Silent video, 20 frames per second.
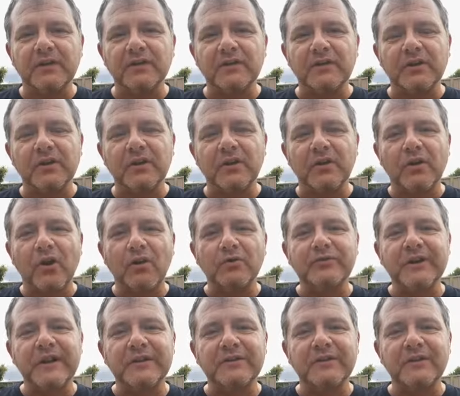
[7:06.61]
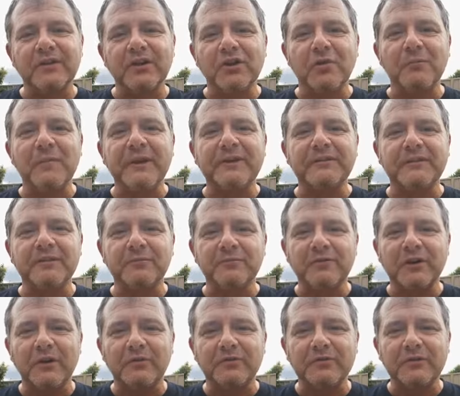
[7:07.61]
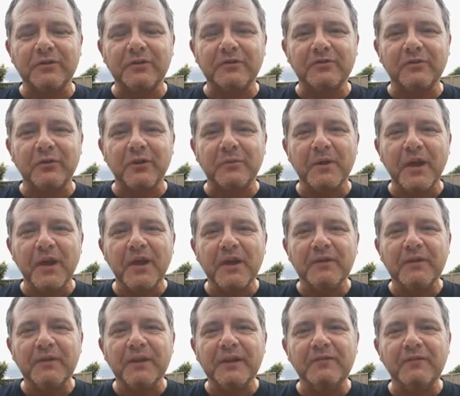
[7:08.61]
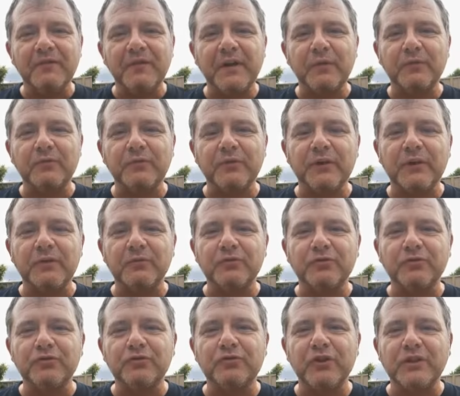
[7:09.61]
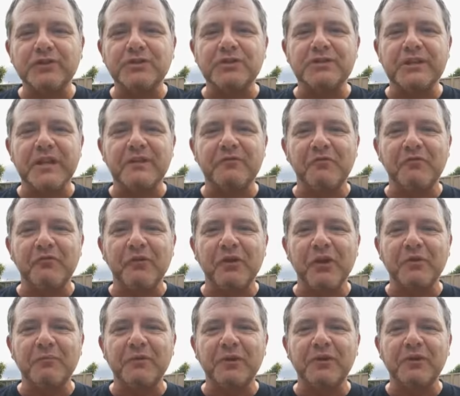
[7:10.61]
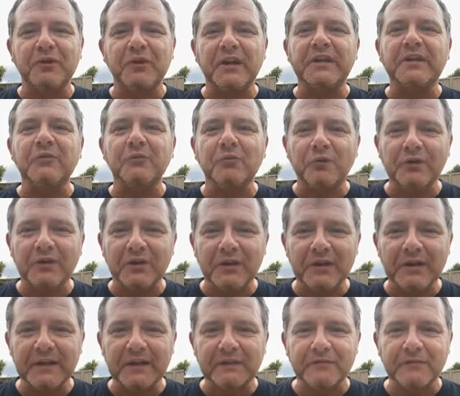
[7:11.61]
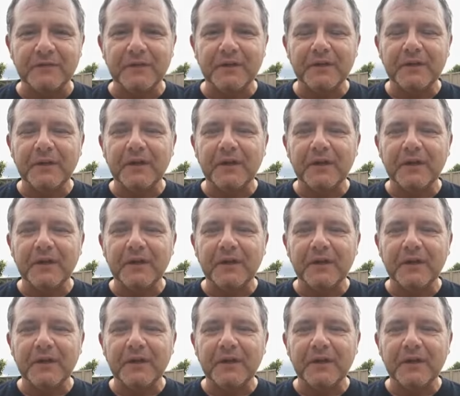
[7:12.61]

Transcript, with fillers: had contacted and committed themselves to this group that they felt that it was such a safe environment that they didn't want to leave.